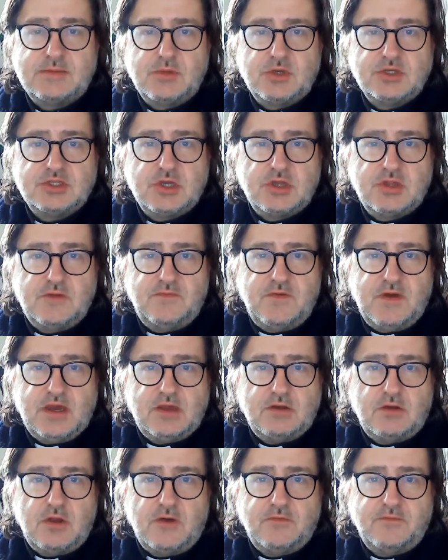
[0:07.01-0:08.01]
I'm also the
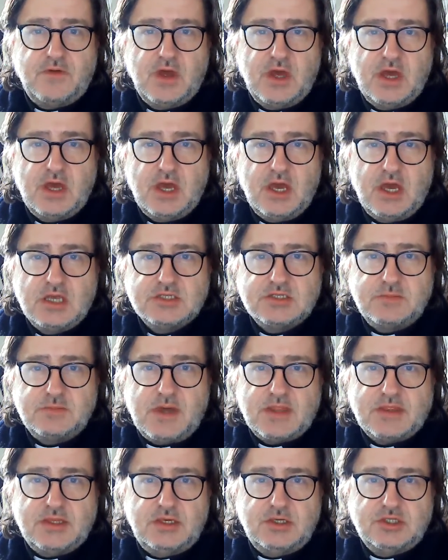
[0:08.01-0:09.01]
vicar of St
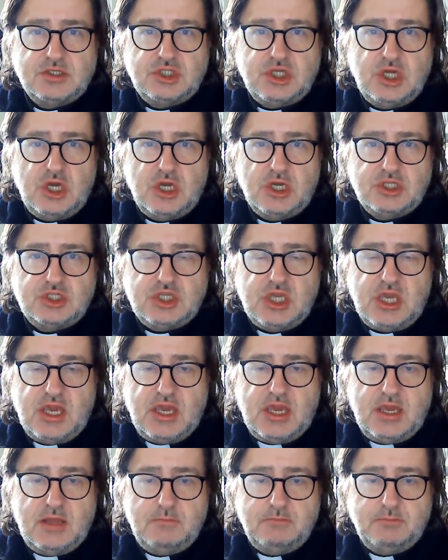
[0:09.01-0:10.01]
Matthew's Church
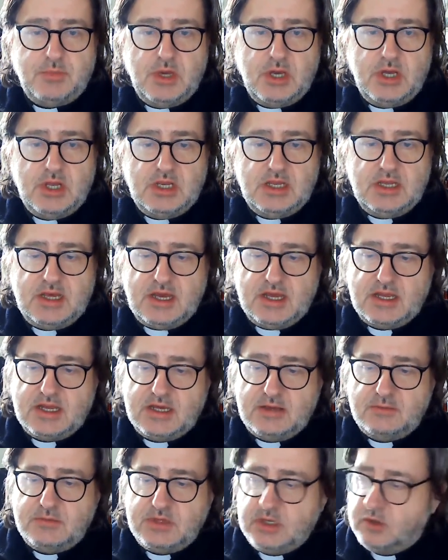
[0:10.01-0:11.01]
in Burnley, and
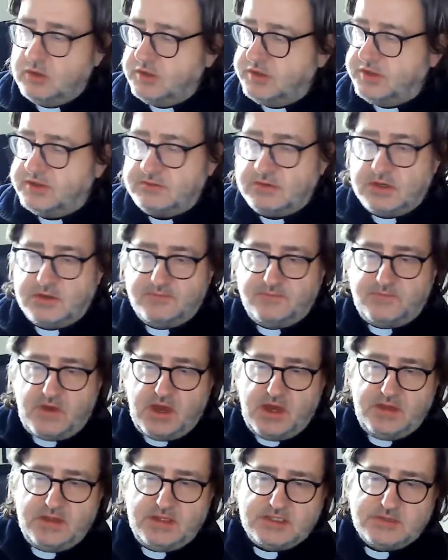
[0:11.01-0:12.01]
I'm the author of
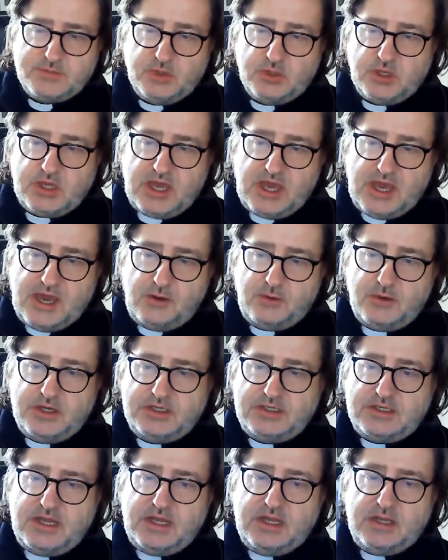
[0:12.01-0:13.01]
this book,
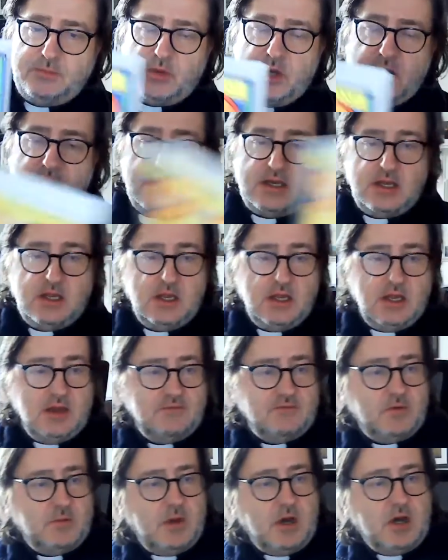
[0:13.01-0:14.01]
Our Daily Bread,
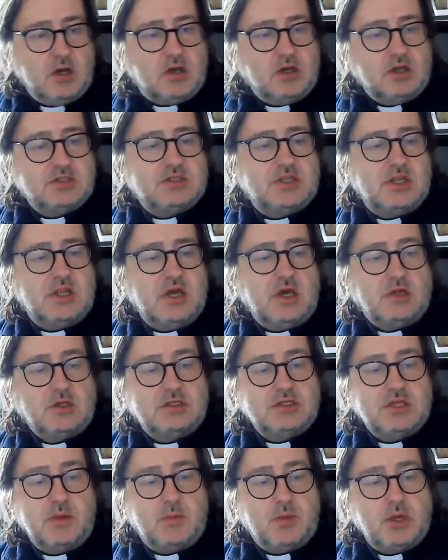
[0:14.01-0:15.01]
From Argos to the
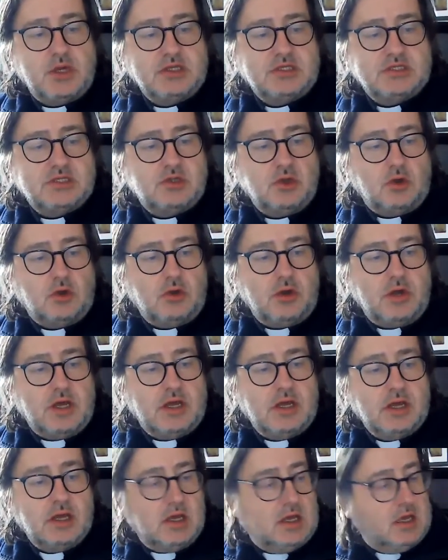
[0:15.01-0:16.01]
Altar, Priest
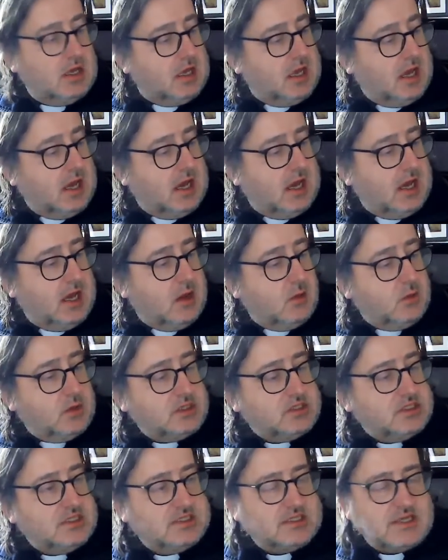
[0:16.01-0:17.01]
Story,
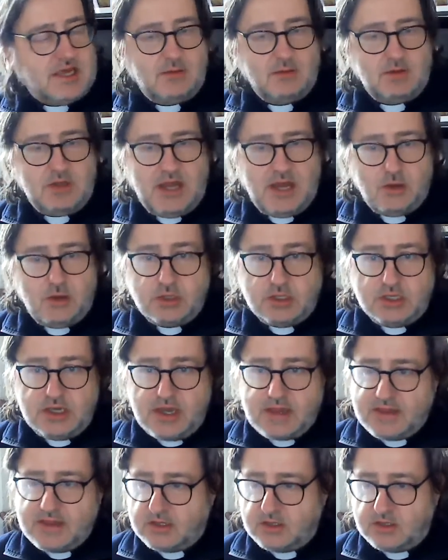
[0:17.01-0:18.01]
which is out now. You can
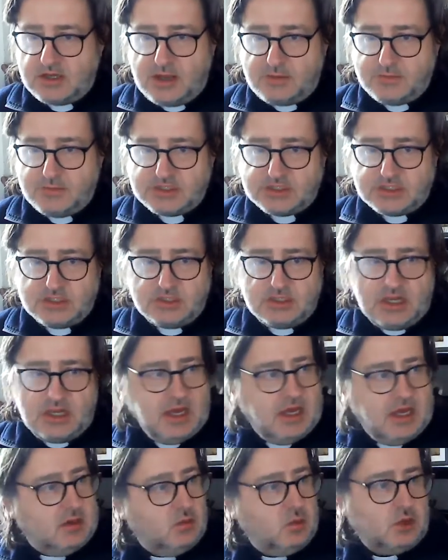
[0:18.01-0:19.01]
get that on Amazon
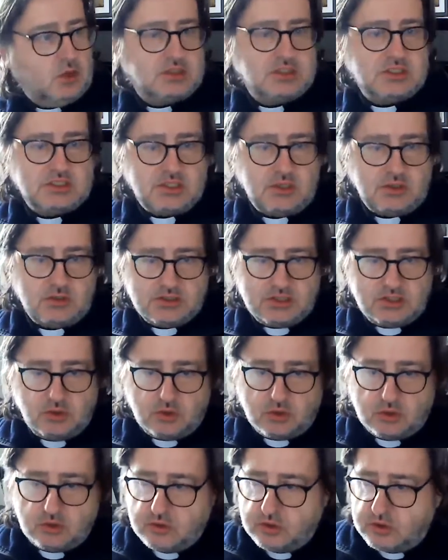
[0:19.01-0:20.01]
and Waterstones and
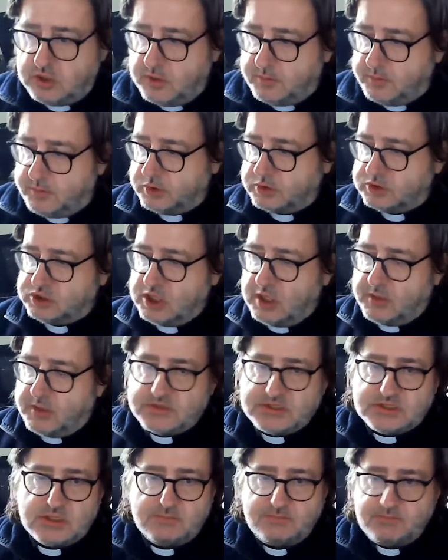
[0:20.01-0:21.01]
all good
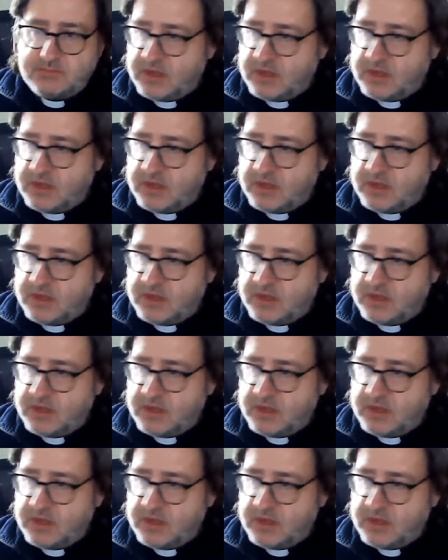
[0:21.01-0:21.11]
bookshops.